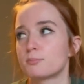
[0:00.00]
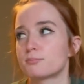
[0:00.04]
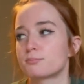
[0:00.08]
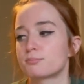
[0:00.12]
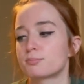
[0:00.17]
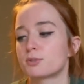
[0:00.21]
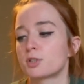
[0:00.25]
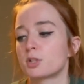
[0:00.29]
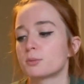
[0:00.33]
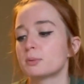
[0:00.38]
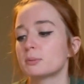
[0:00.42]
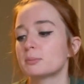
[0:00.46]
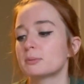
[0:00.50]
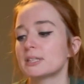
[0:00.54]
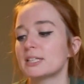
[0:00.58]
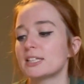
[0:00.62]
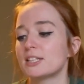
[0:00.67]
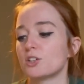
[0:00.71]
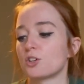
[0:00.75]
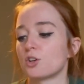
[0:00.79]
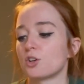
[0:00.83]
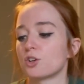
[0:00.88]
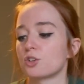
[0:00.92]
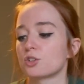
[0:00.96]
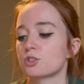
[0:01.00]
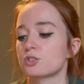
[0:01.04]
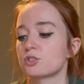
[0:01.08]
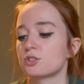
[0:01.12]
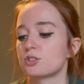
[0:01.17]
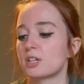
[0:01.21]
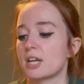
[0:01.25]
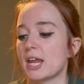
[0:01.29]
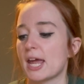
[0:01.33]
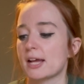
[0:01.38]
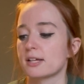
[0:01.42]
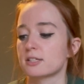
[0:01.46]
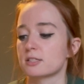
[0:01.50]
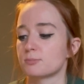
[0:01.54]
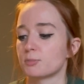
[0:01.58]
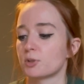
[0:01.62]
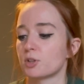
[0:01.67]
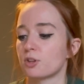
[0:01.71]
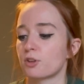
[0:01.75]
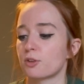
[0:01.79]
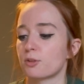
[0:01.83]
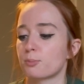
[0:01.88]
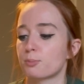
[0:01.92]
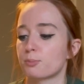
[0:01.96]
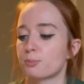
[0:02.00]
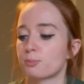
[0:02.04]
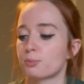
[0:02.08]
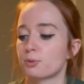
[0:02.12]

Probably not next month.